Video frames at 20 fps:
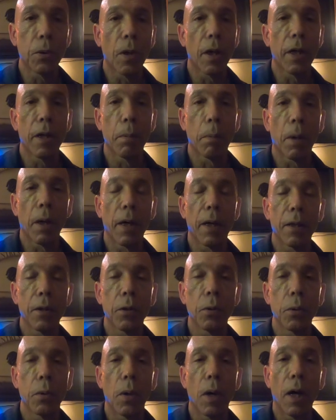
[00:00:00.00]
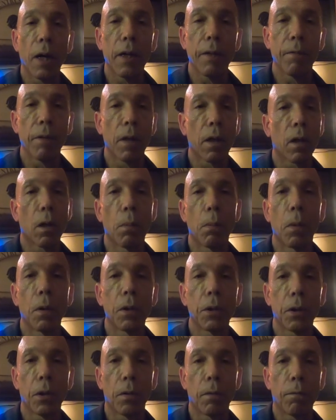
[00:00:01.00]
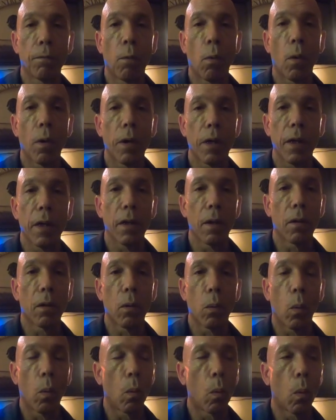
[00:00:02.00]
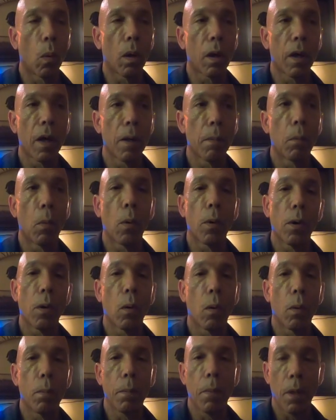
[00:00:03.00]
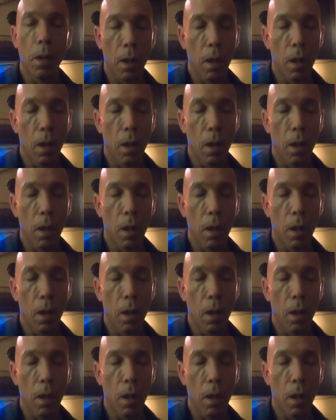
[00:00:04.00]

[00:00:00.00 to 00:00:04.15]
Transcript: trying to bring it to even a commercial Ford dealer won't work on a motorhome.